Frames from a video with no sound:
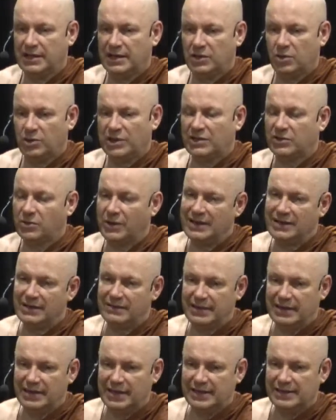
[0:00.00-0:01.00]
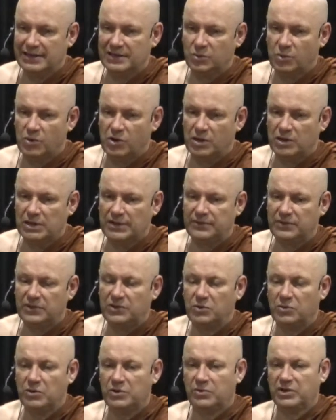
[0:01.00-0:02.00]
You can do anything in this world. If you
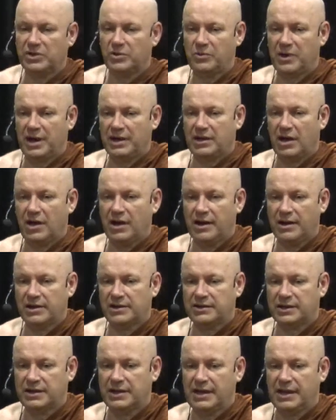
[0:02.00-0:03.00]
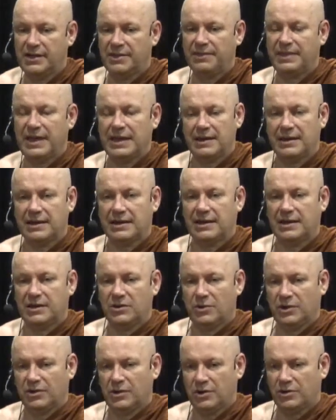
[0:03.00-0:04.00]
do it with the right heart, then
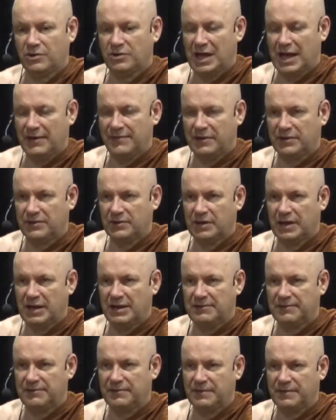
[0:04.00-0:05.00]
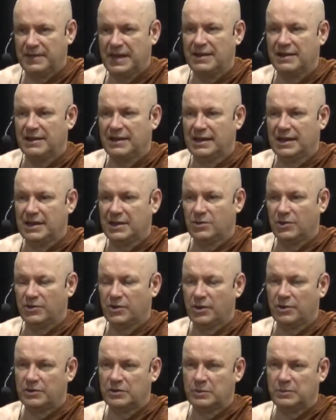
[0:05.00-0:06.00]
you are going to have a good life. Then you're
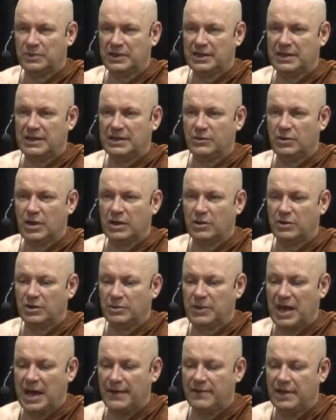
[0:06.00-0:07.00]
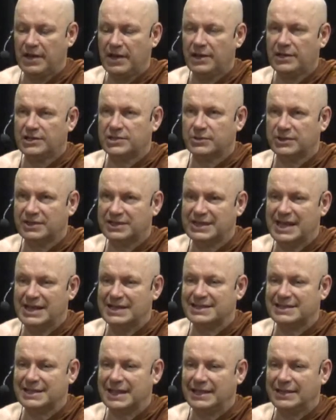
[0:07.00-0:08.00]
going to be you're going to have
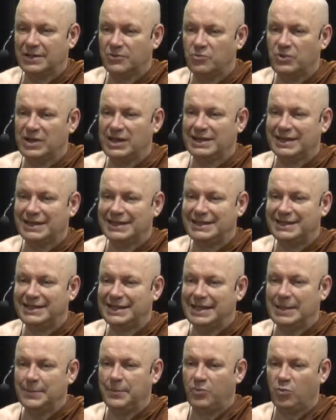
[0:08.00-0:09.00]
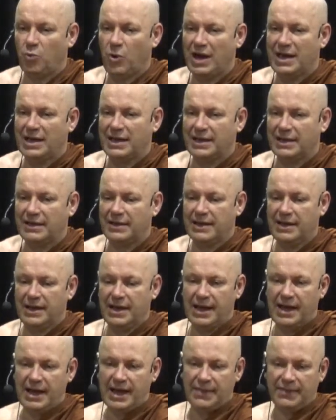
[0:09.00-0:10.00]
success in a real deep way.
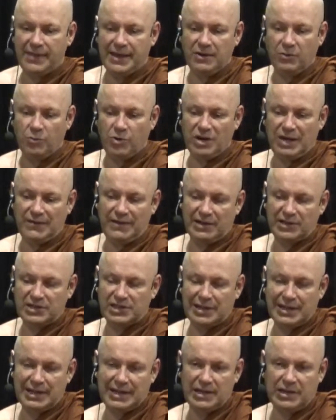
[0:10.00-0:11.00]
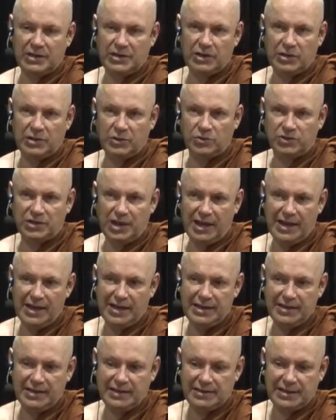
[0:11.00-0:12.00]
And then when eventually you
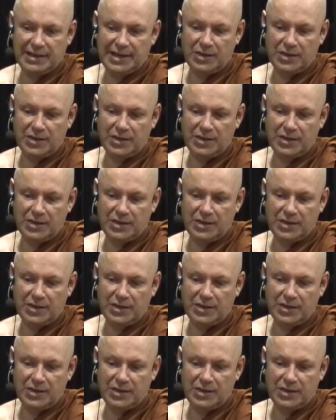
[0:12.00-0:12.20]
die, yeah,